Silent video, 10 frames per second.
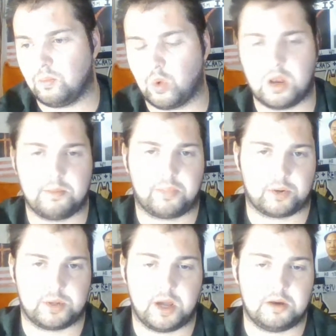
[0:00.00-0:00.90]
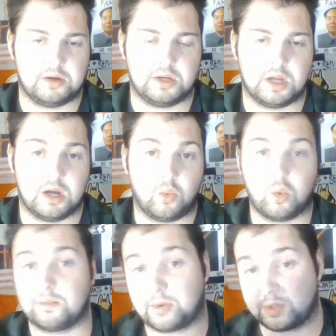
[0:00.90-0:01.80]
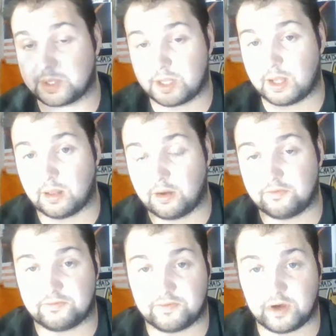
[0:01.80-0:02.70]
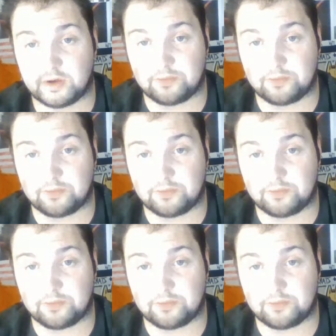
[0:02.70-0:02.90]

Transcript: One person I love